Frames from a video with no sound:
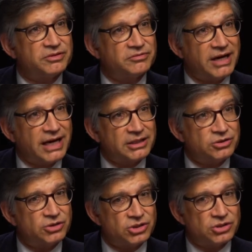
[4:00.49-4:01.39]

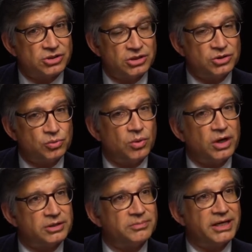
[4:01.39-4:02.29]
factors. Certainly you
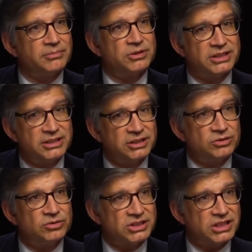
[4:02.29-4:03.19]
want to be able to
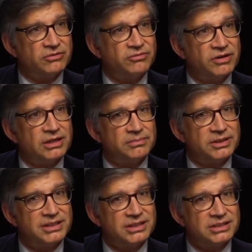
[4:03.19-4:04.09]
continue to self-fund,
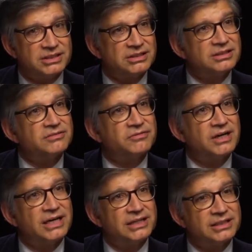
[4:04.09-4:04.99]
but it is
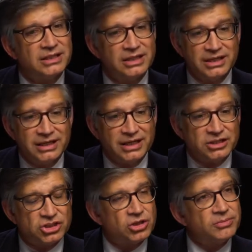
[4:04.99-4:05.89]
defined
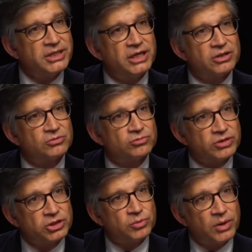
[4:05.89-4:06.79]
in so many other
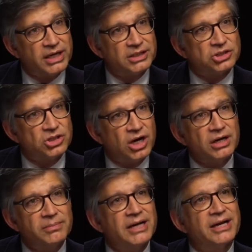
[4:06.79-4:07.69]
rich ways. Talk
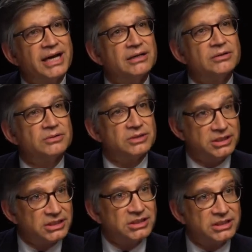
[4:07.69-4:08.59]
about how
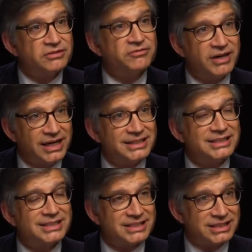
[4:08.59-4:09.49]
Disney defined
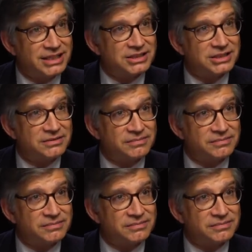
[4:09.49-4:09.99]
success.